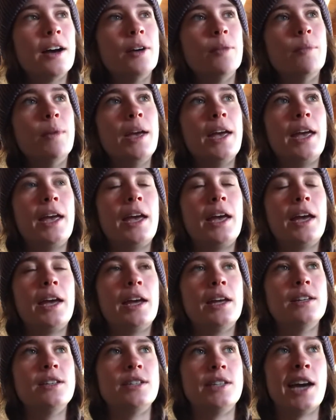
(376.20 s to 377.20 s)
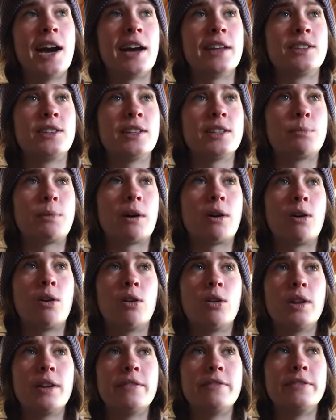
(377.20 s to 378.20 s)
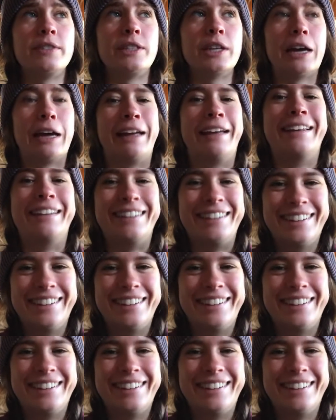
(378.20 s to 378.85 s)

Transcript: And yeah, so that's about all I've done.